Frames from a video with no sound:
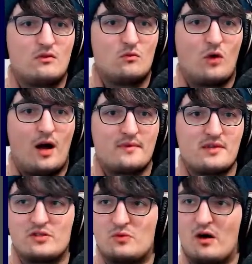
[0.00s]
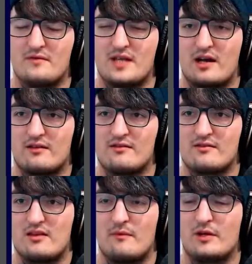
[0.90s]
what happens every 12
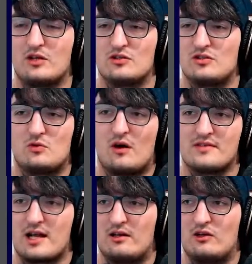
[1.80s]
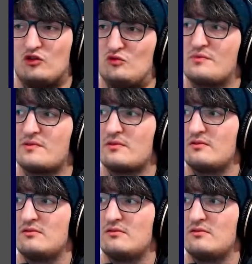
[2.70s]
seconds? And then we can just do 12-second loops.